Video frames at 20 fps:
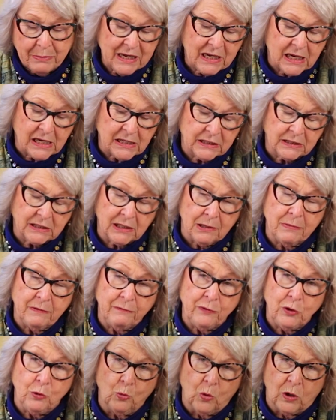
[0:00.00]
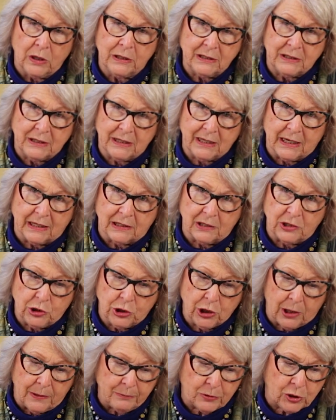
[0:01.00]
because some of you wanted to get a
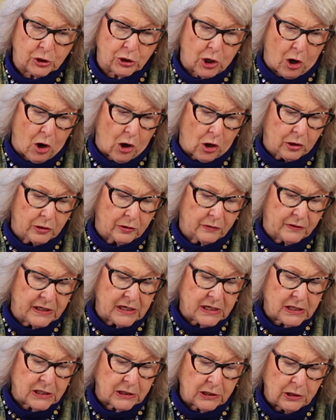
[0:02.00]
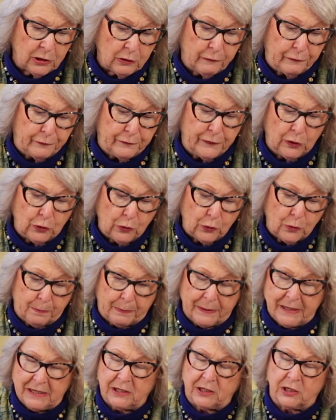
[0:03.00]
jump start, these little filler
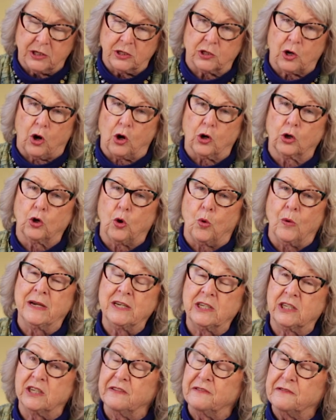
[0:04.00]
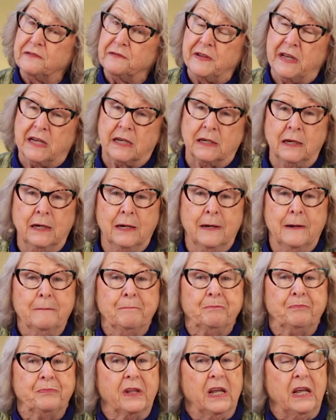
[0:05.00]
pieces are going to fit
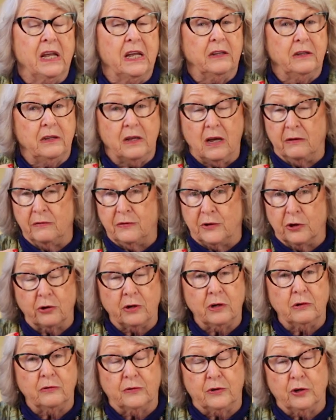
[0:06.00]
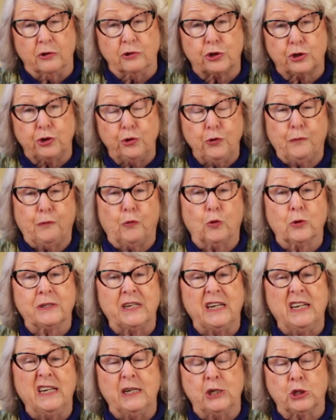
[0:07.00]
there there's two
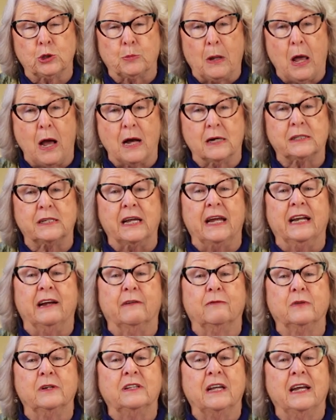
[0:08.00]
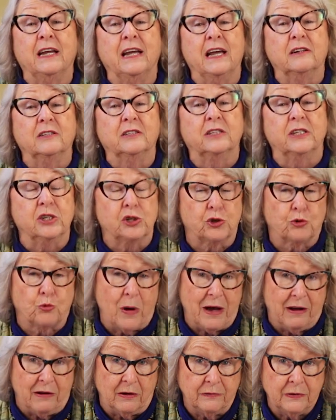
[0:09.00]
14 inch blocks and everything else is
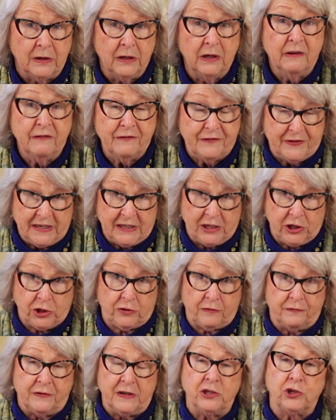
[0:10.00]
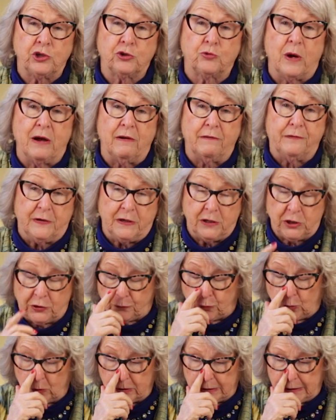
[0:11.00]
12 finished finish 12 finish
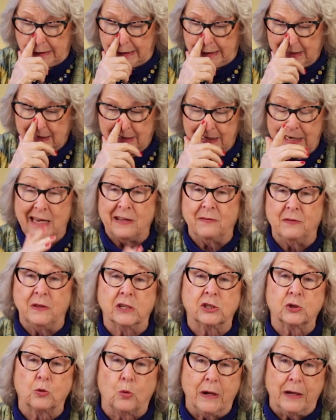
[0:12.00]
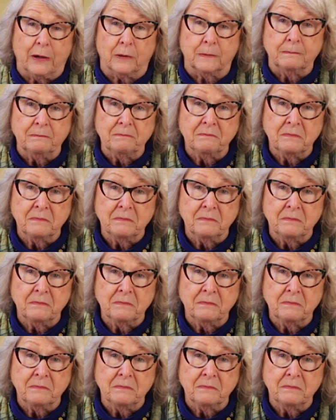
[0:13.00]
14 in this quilt